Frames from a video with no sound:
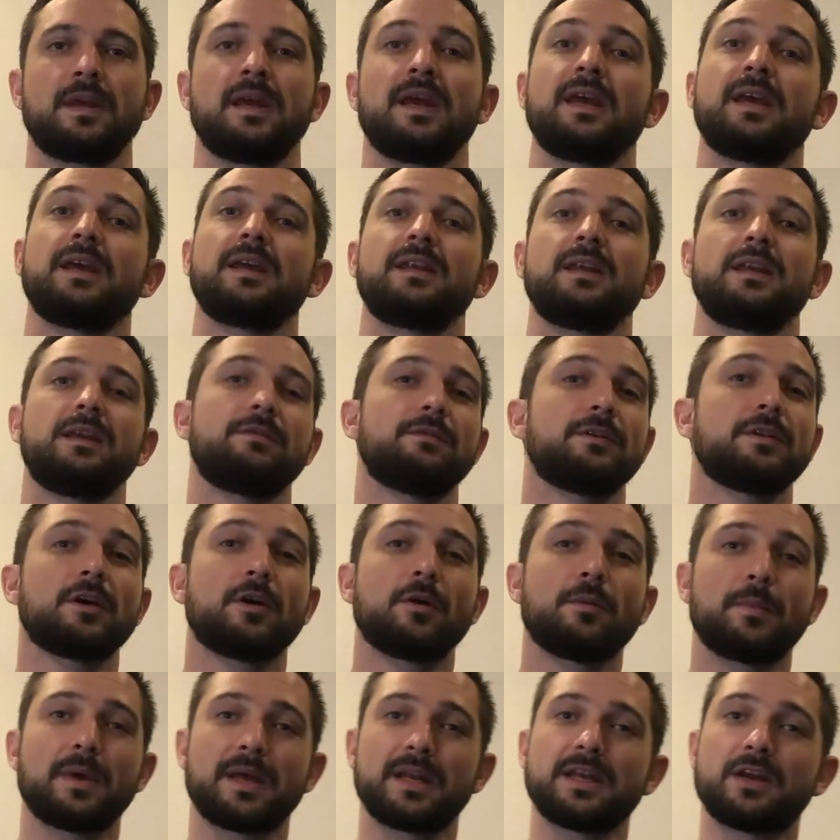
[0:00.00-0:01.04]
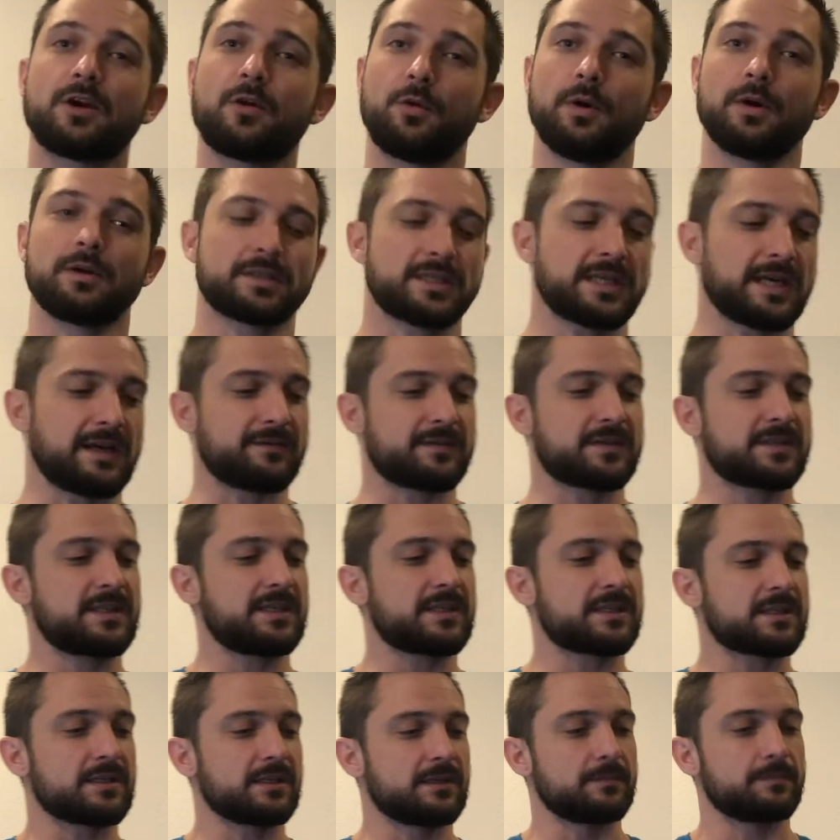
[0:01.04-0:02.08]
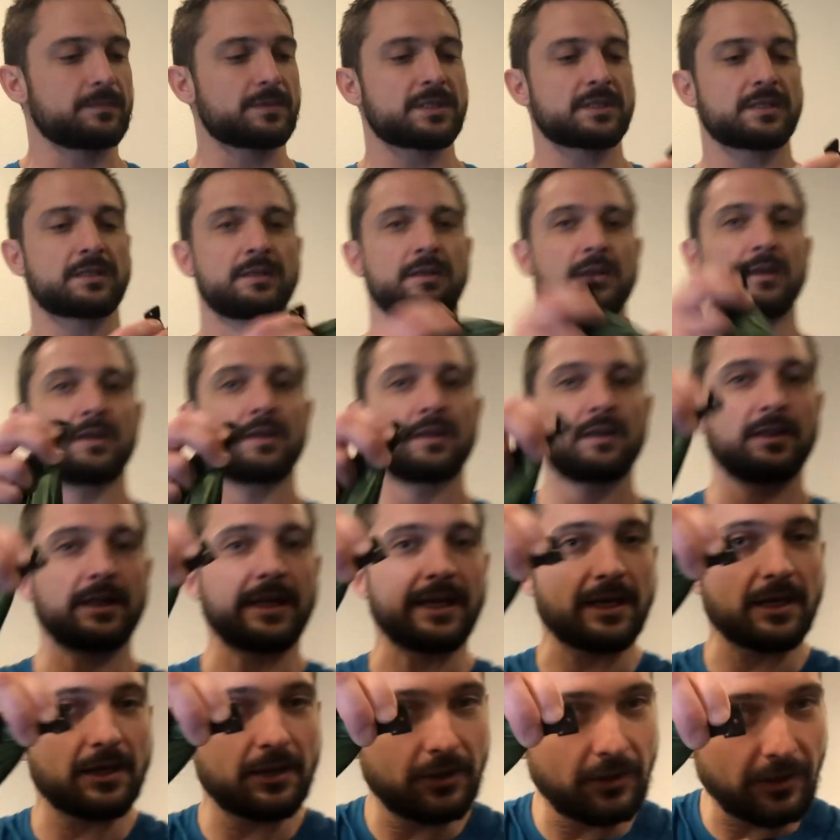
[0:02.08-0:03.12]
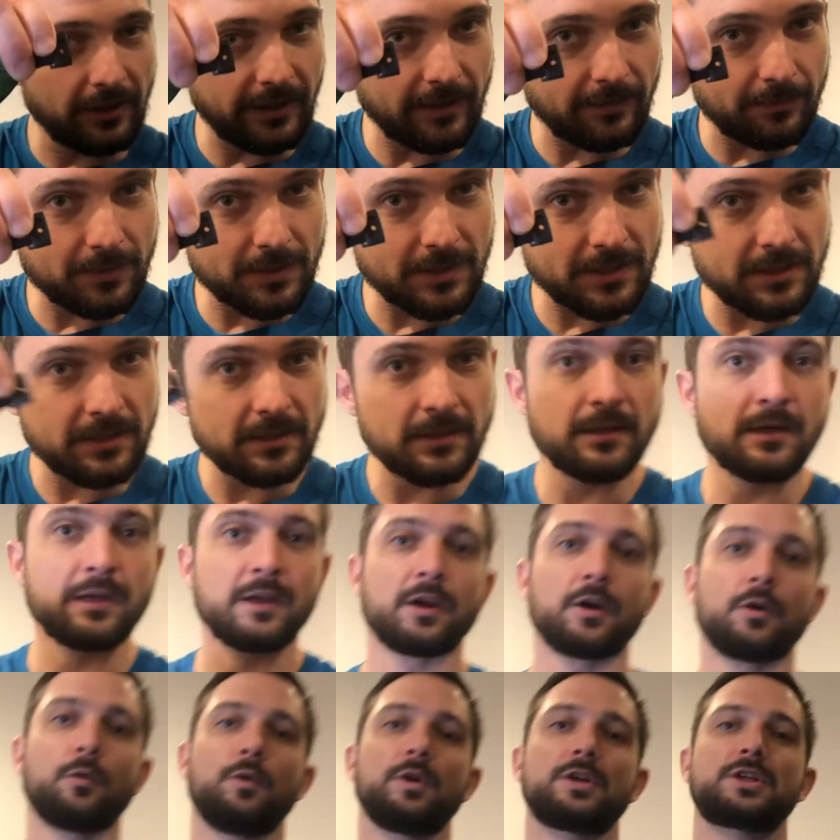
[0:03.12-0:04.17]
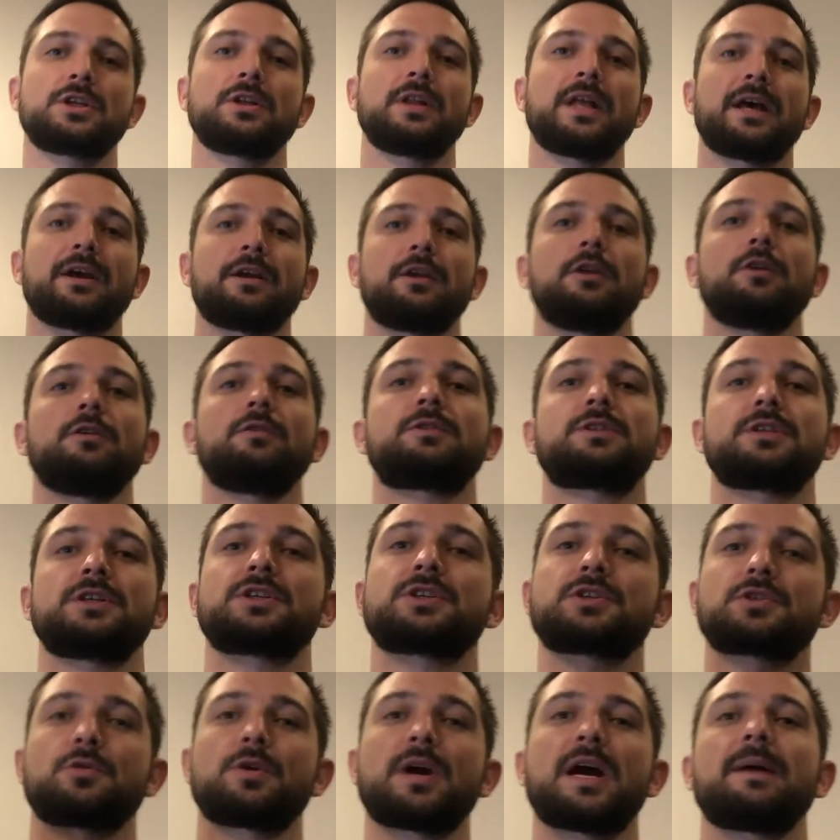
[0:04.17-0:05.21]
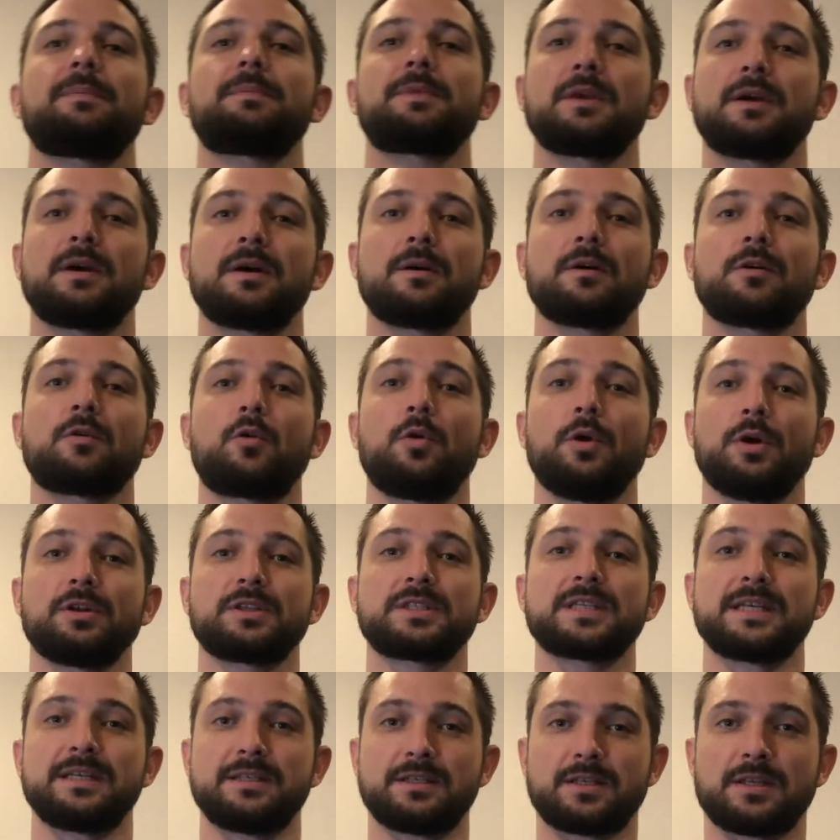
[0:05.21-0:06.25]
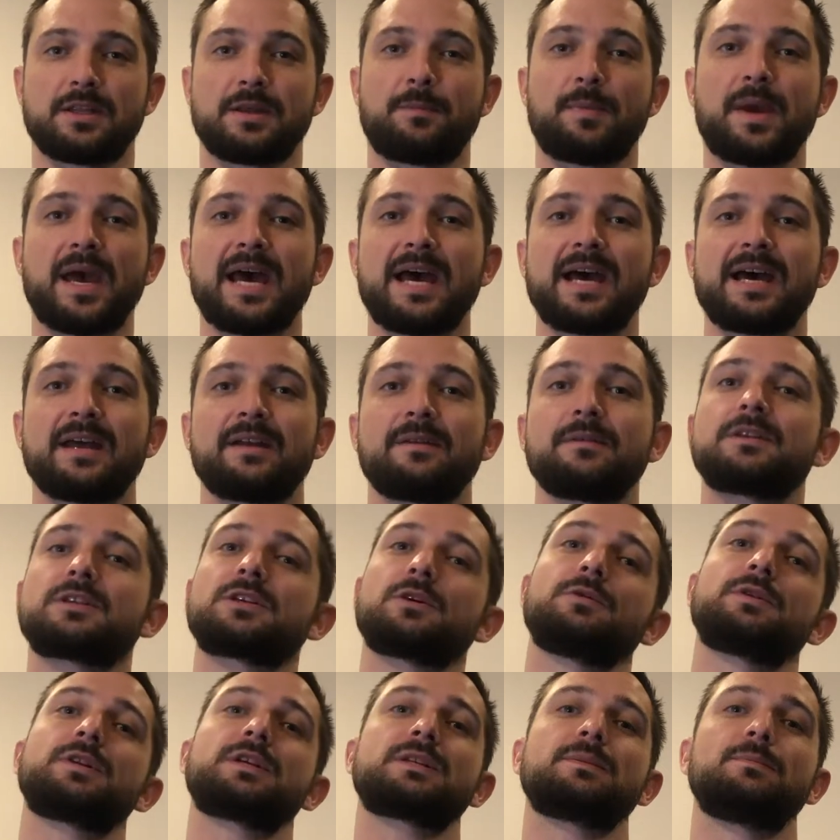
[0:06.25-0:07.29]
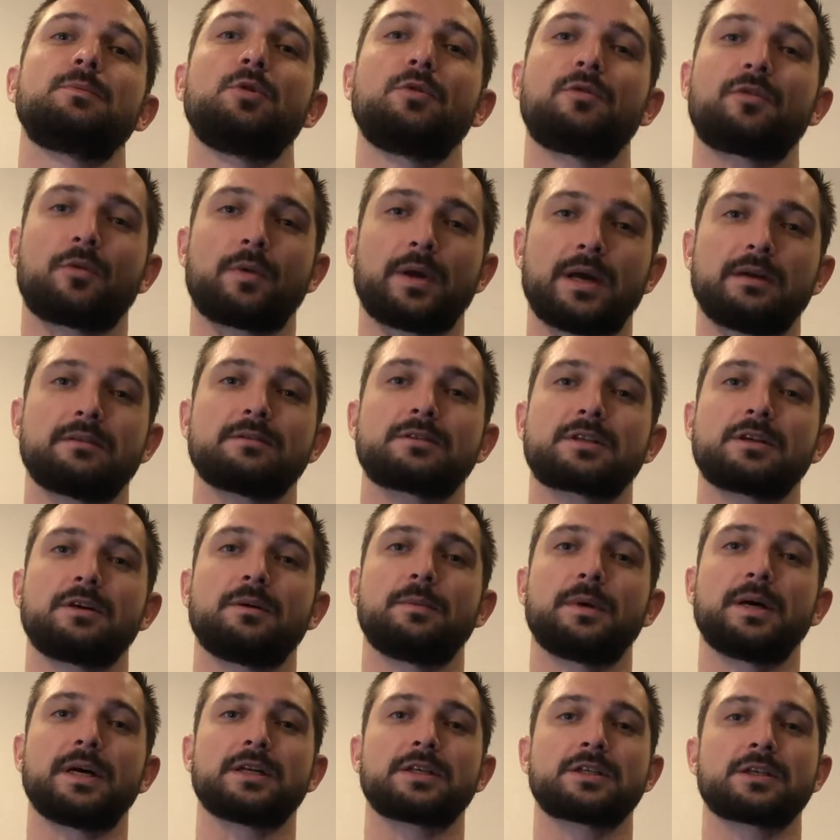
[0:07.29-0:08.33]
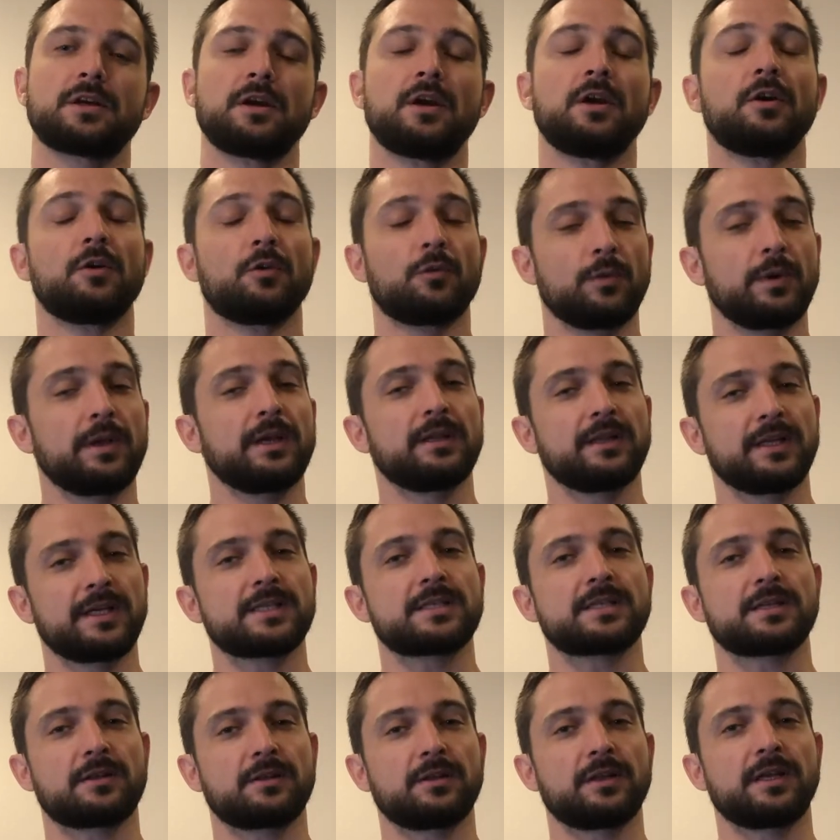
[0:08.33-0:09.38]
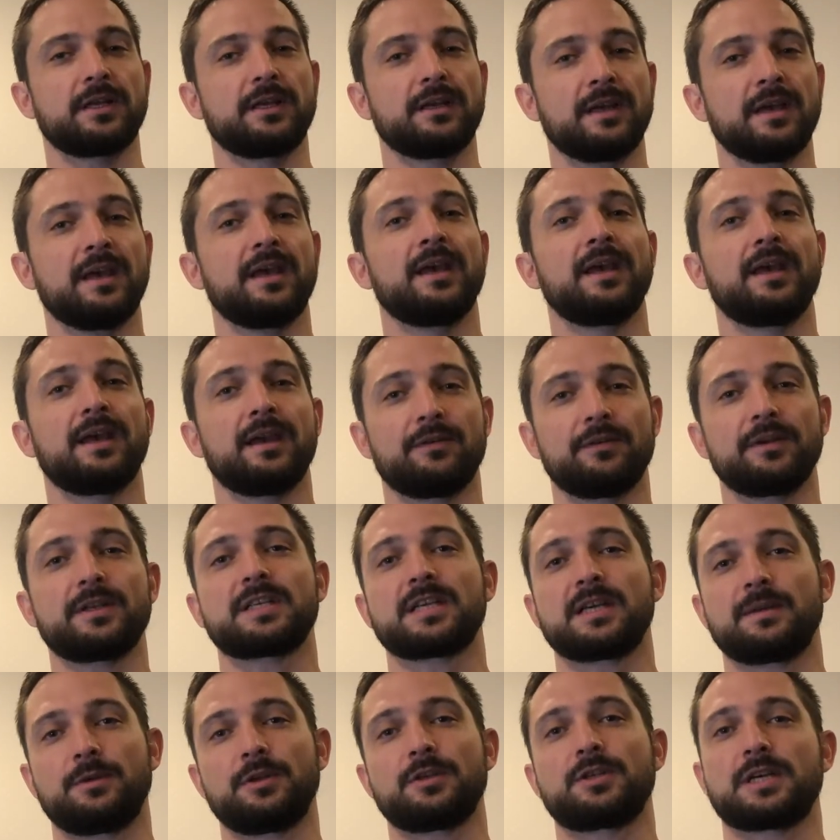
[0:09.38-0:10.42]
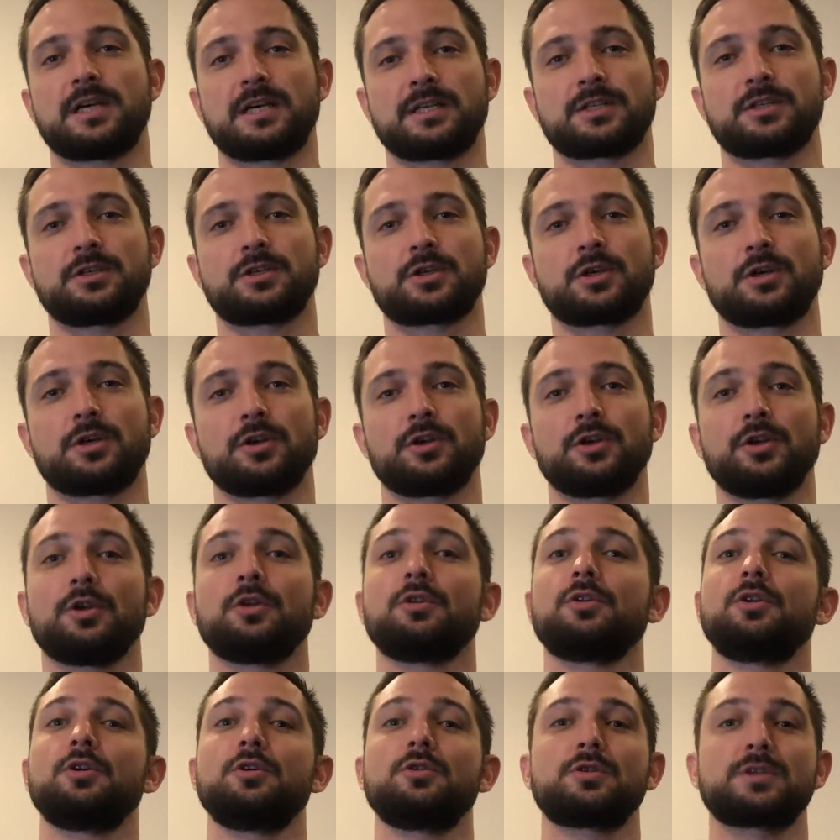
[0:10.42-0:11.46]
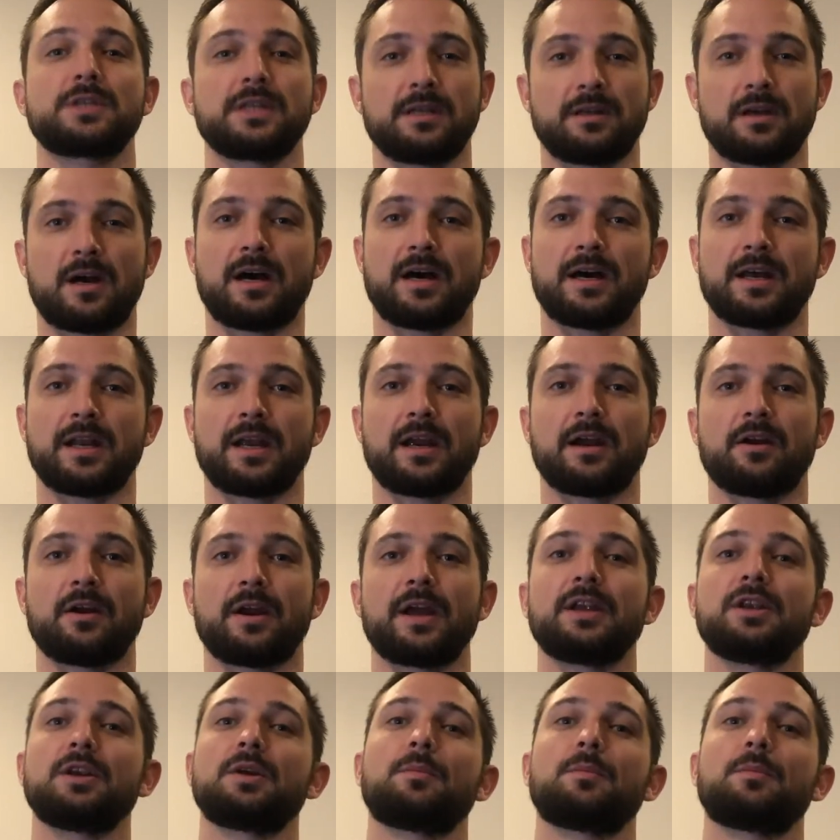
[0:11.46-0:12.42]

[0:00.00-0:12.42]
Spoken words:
And even though many quilts have systems like clips, which allow you to strap the quilt into the pad so it doesn't move around so much, realistically, every time you toss and turn, you're losing hot air and you're